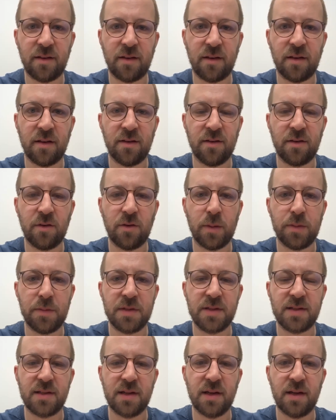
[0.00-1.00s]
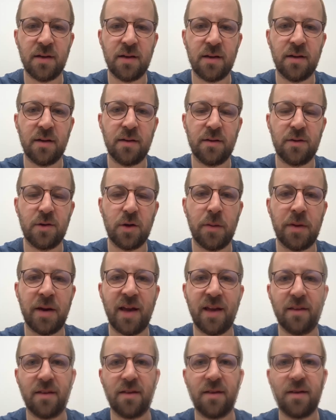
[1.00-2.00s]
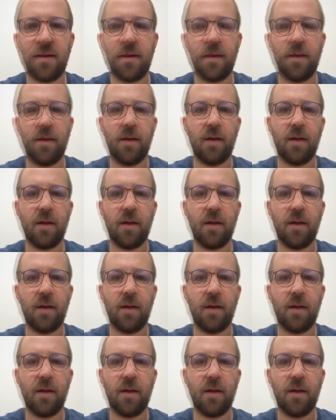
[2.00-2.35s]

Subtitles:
the script terminates.